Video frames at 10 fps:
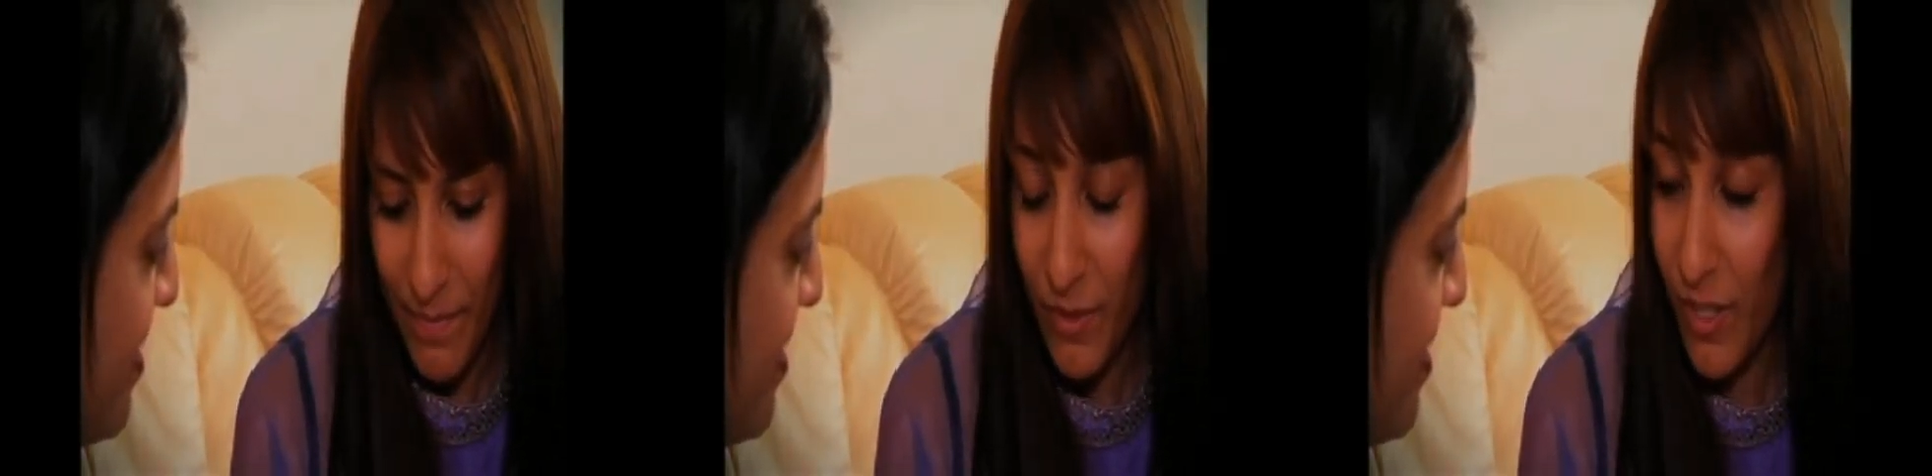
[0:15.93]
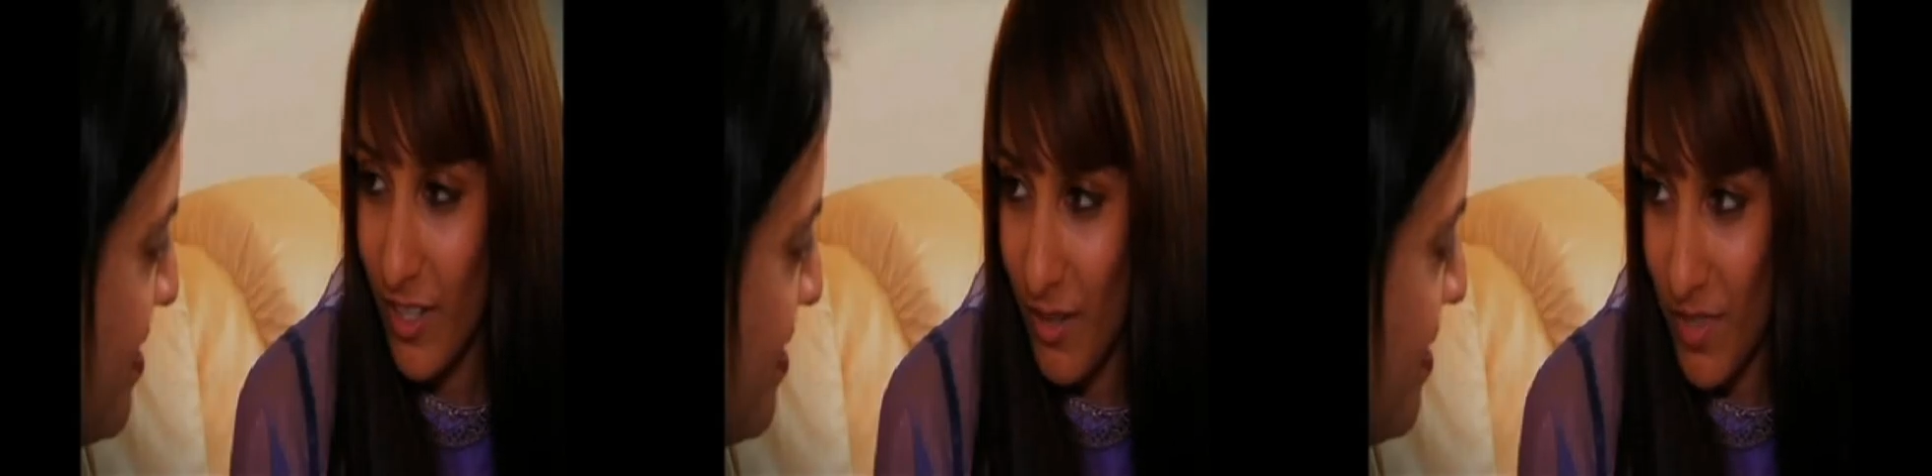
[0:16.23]
We've
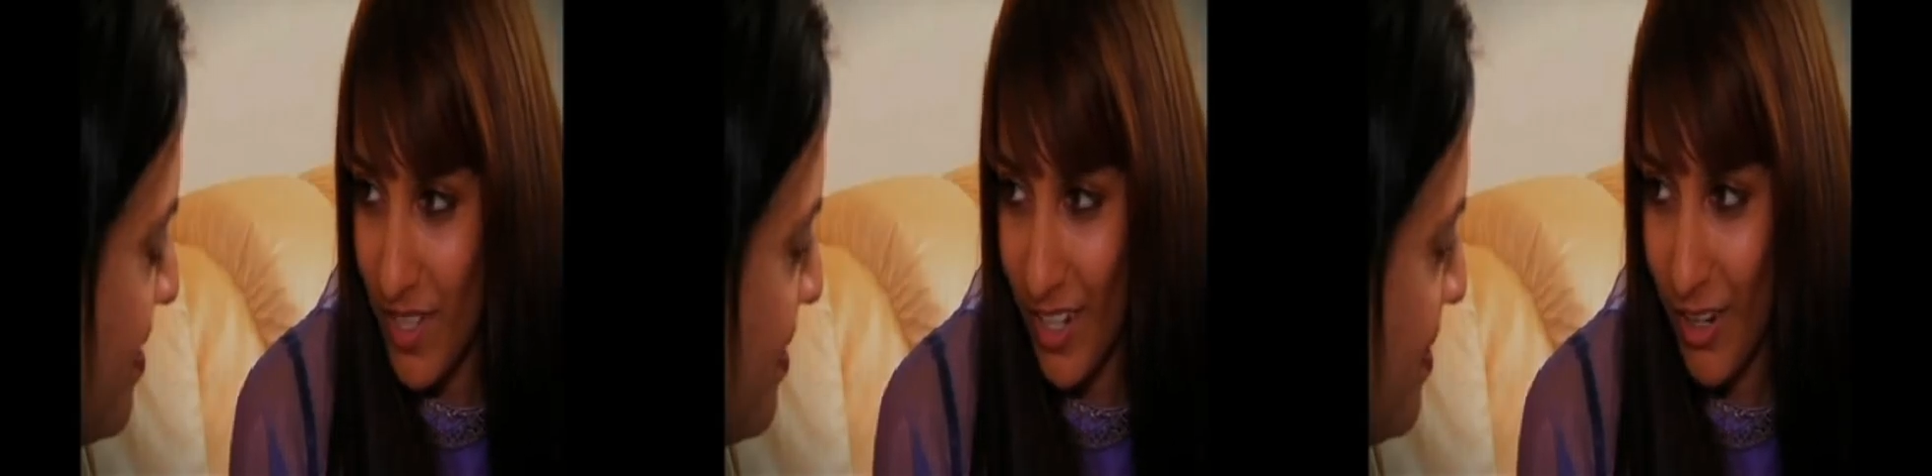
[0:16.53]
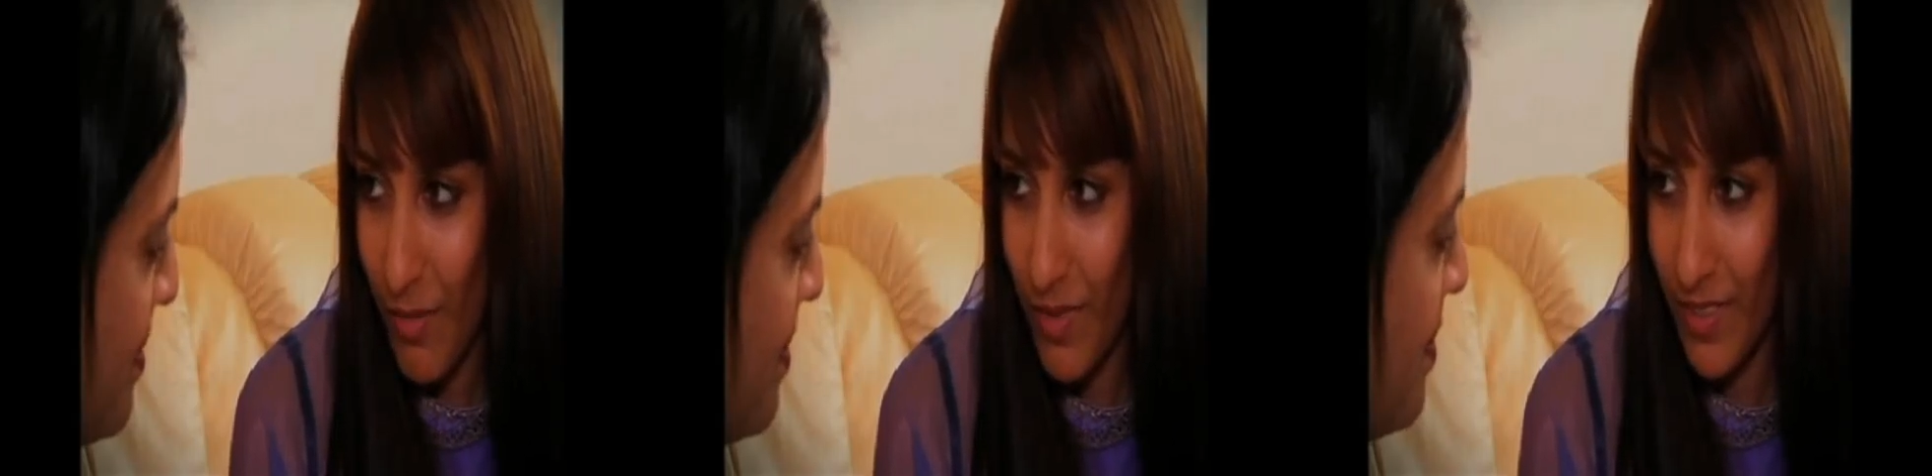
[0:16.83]
got so much in
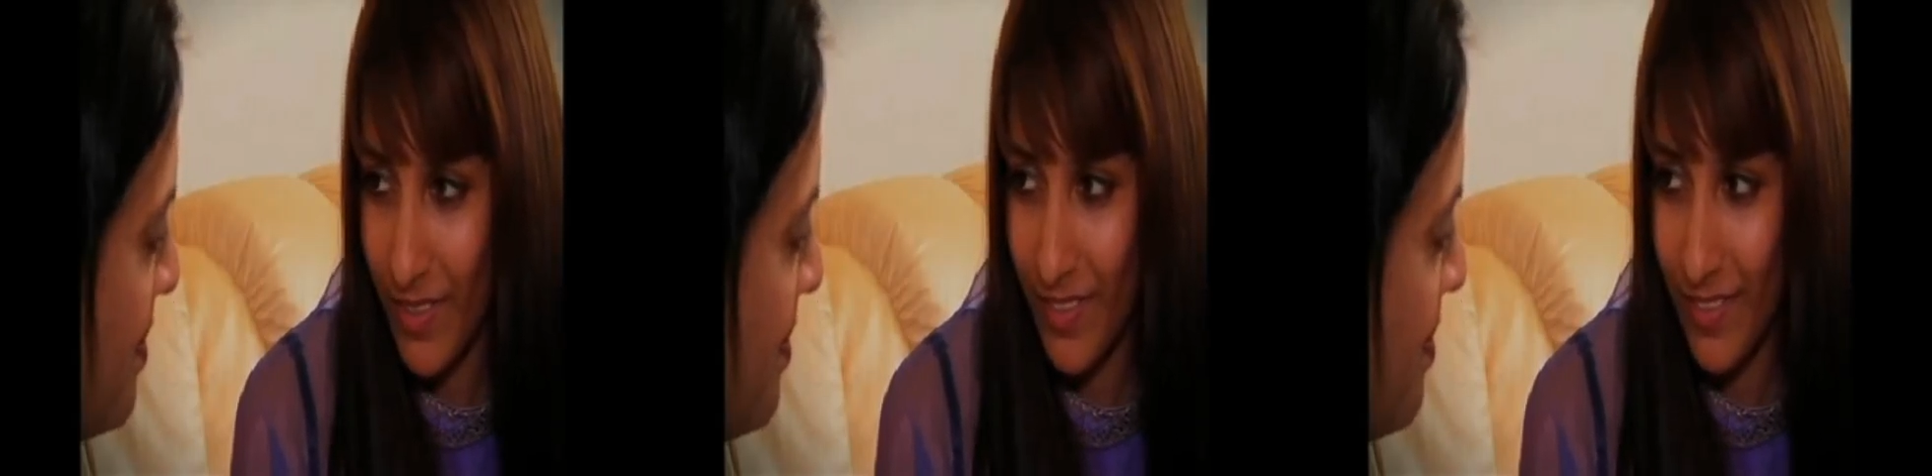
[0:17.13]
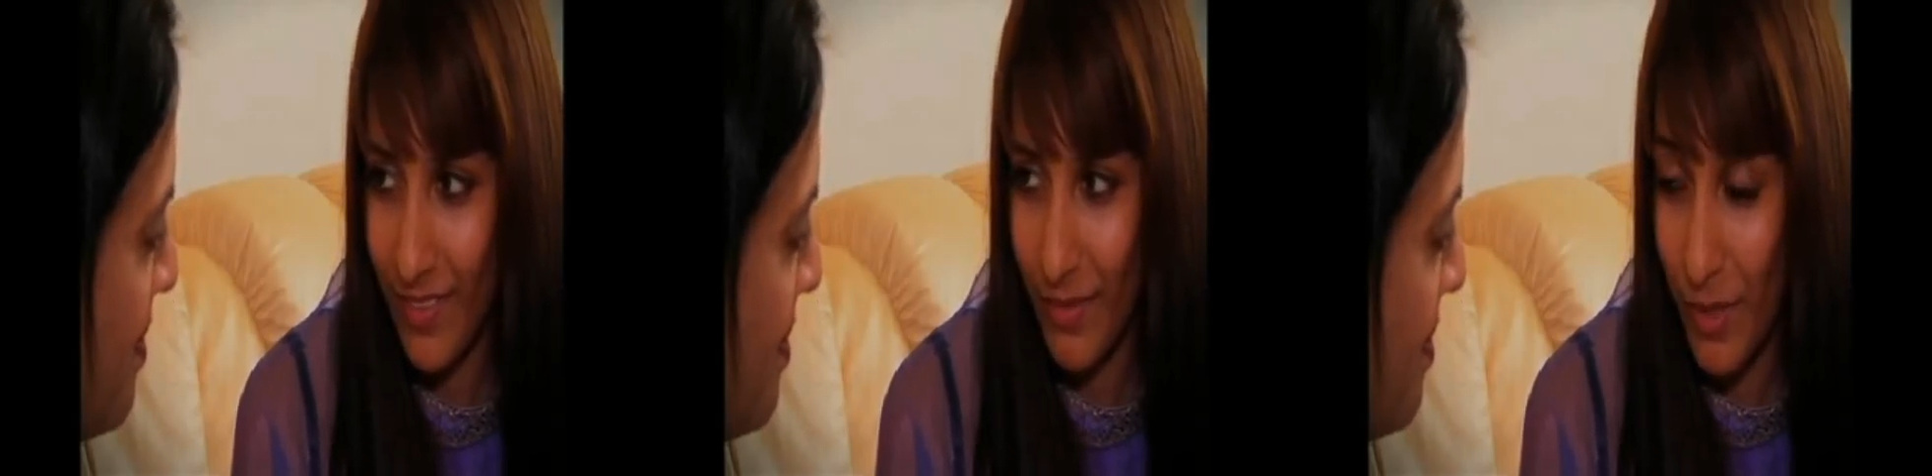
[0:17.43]
common.
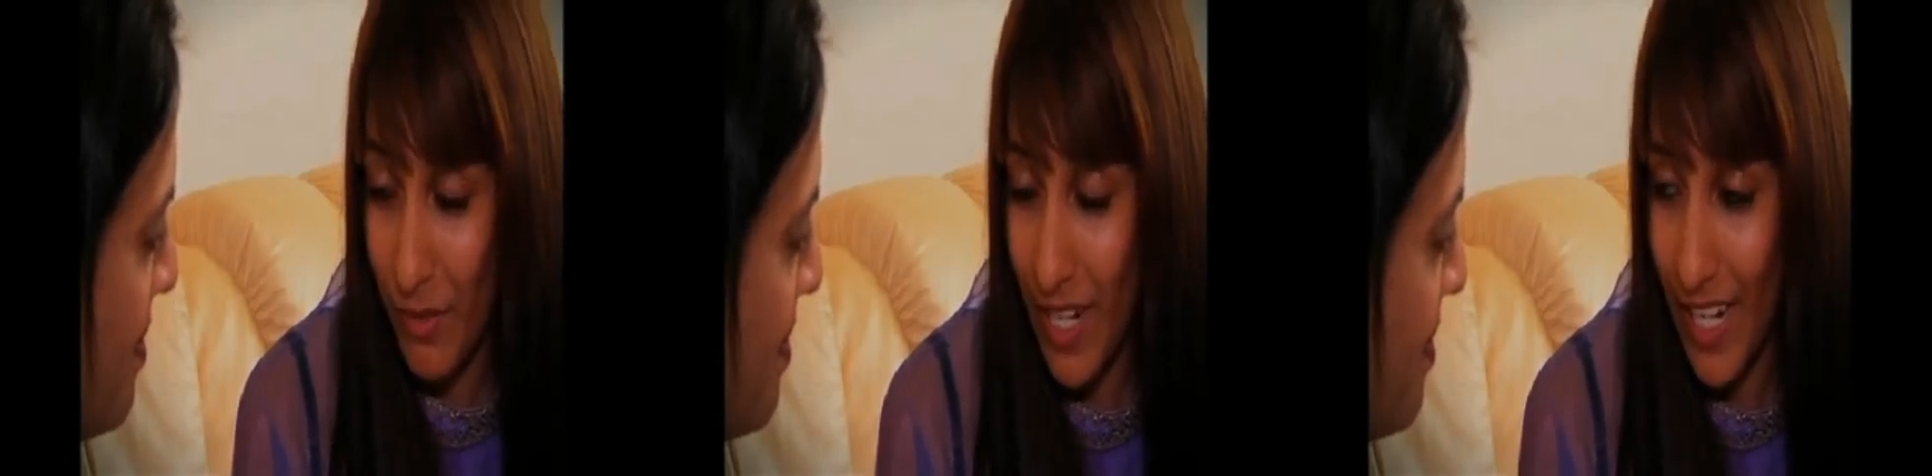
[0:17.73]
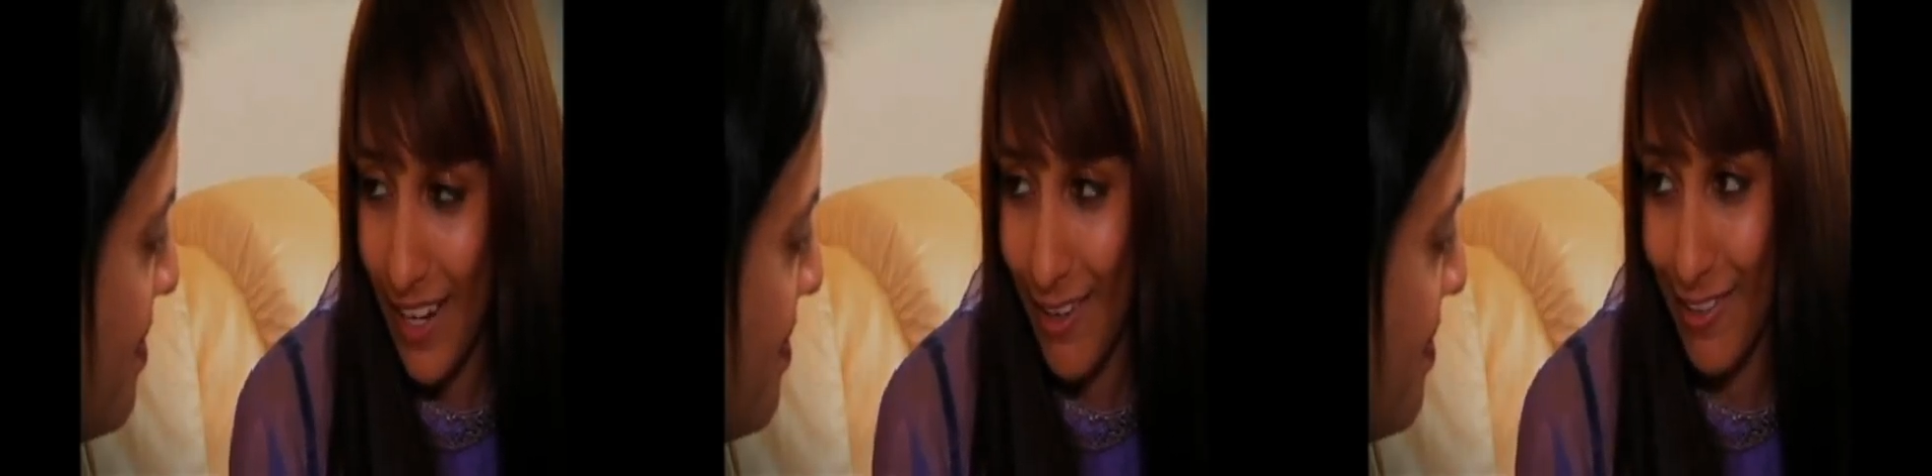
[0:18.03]
We
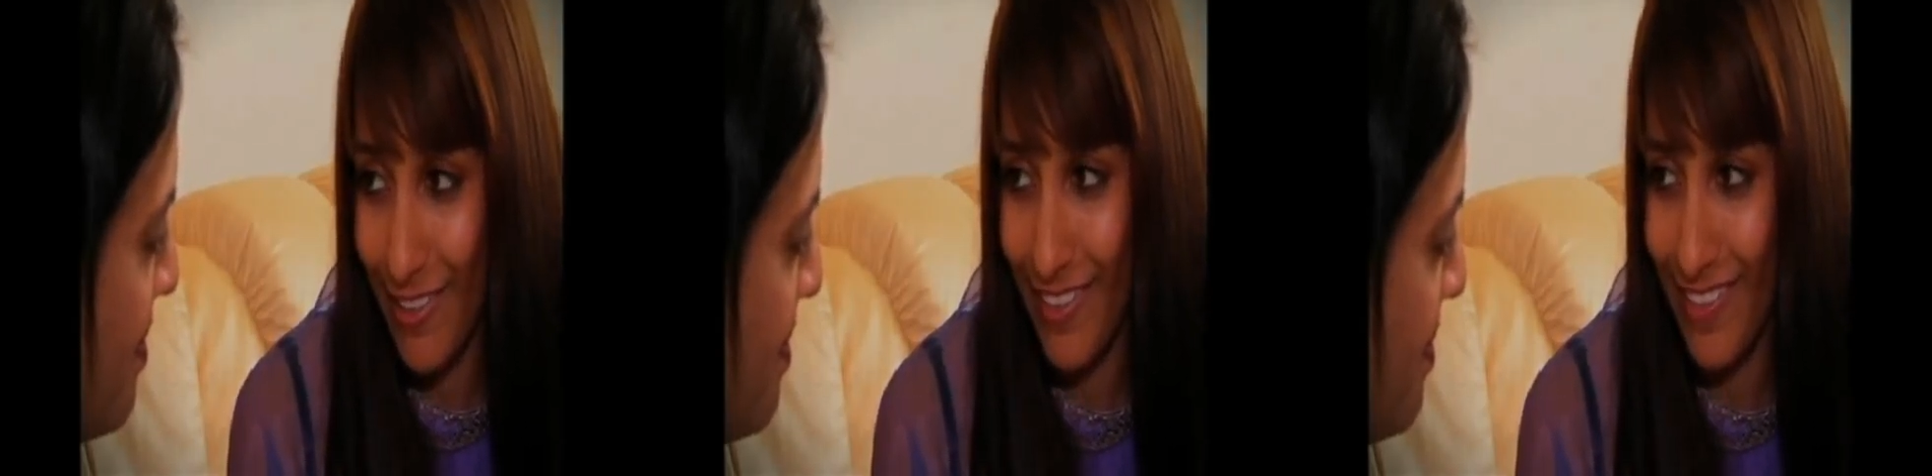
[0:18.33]
really get on.